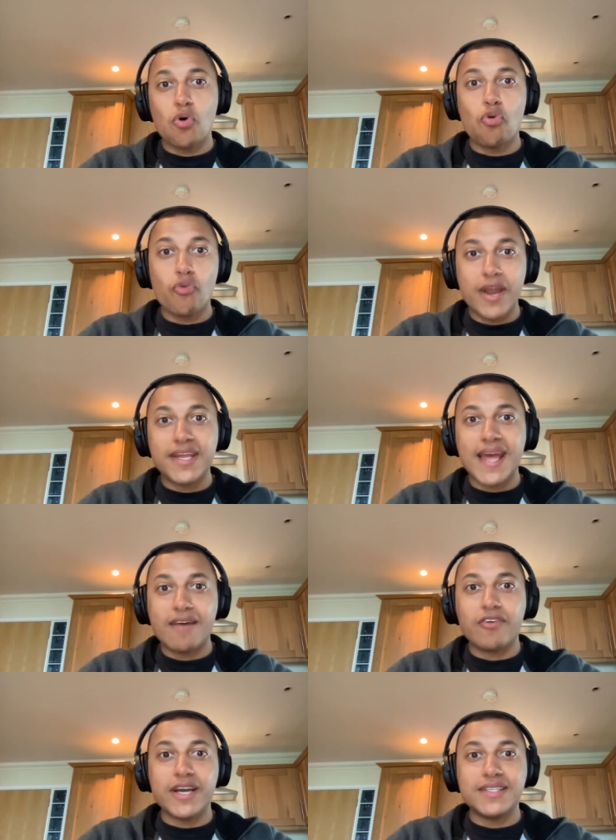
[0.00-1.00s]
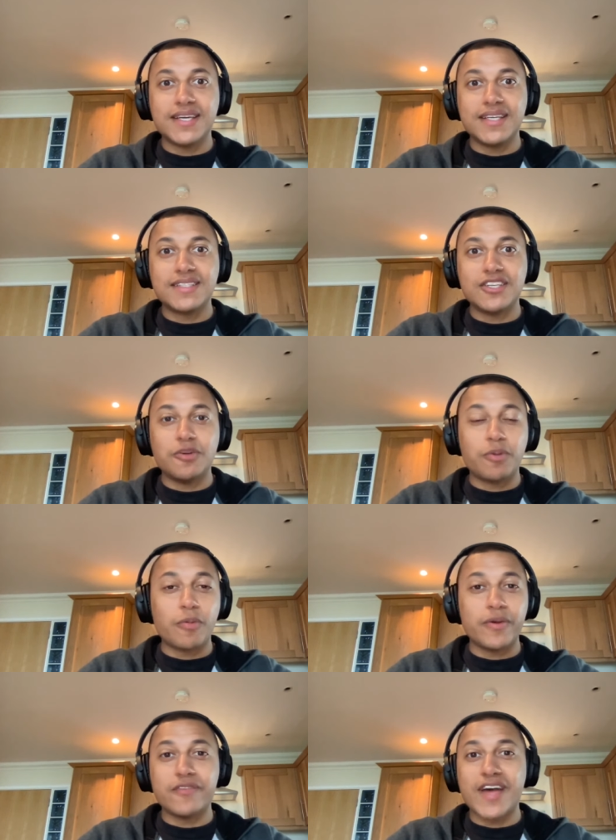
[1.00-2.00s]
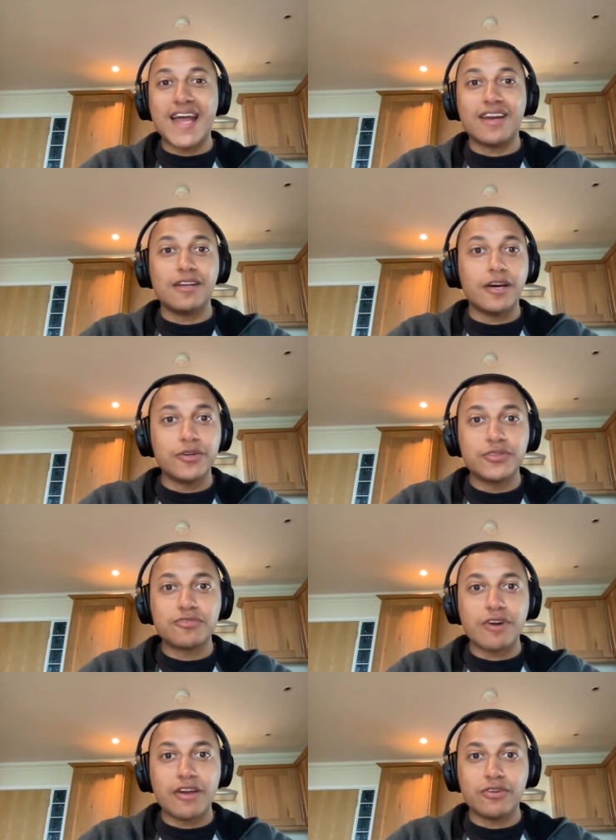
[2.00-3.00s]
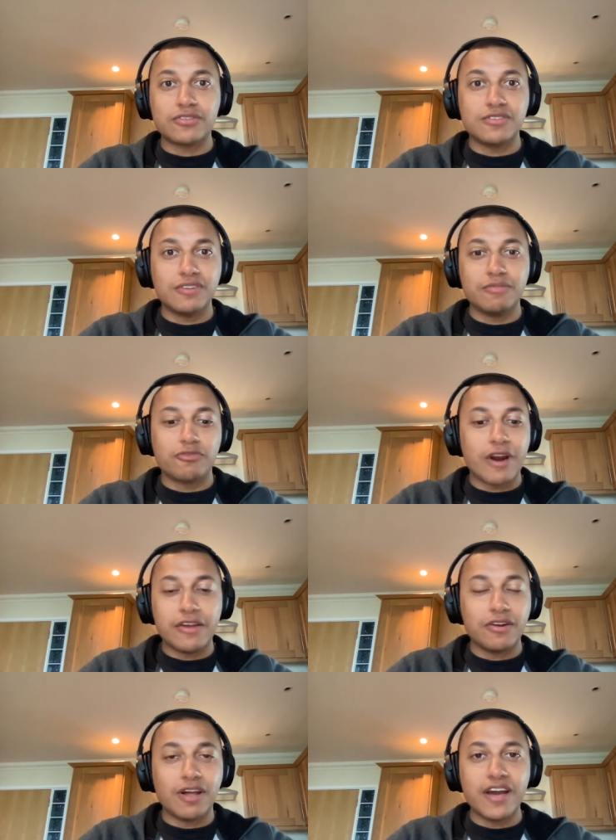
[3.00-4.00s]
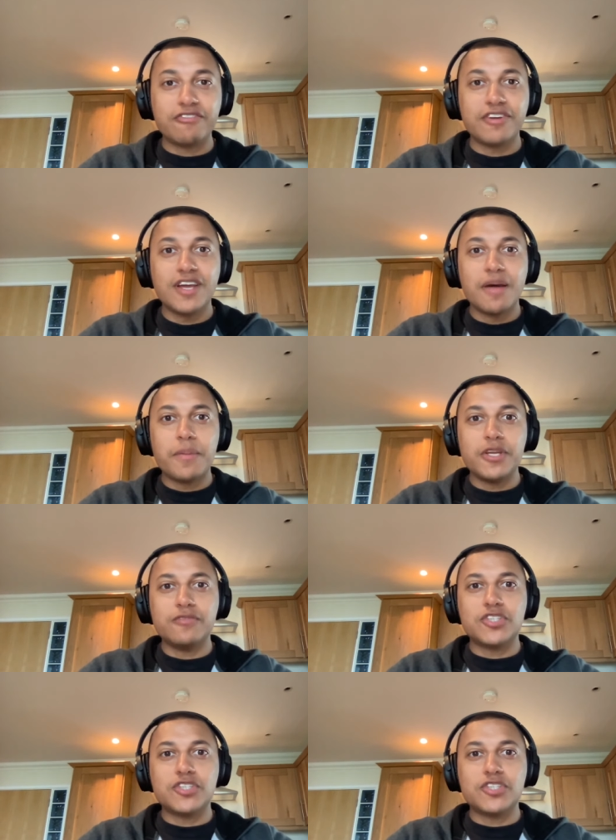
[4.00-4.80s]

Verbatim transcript: already have ideas and you probably have had loads throughout your throughout your life, but you've